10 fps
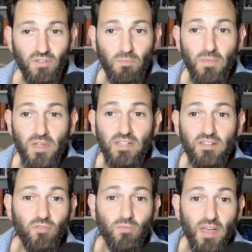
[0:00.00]

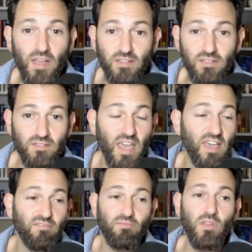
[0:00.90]
medieval men,
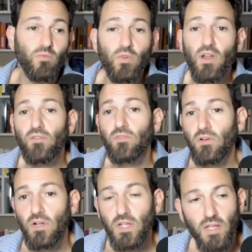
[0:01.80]
cavemen,
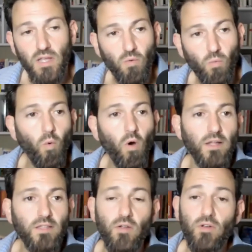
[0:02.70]
whatever.
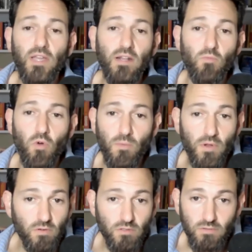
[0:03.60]
One, they were getting more
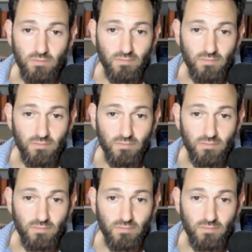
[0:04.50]
minerals.